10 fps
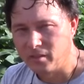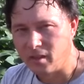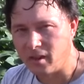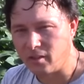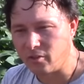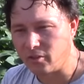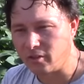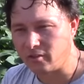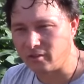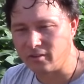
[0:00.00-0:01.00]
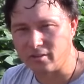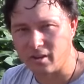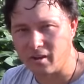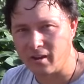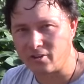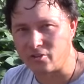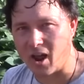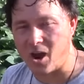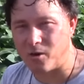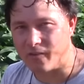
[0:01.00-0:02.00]
And the other thing is, at least I got an extra
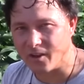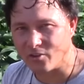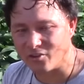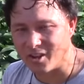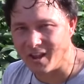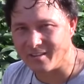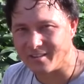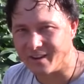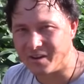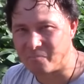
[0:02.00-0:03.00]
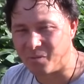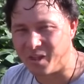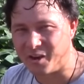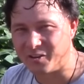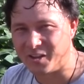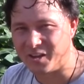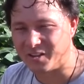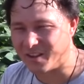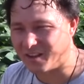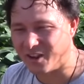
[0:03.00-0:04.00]
hour of exercise that I didn't plan on getting
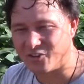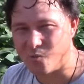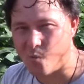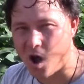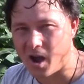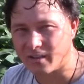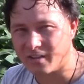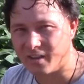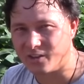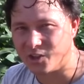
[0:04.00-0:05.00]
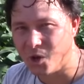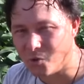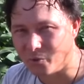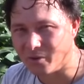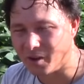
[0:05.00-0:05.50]
because I had to actually walk to get it towed.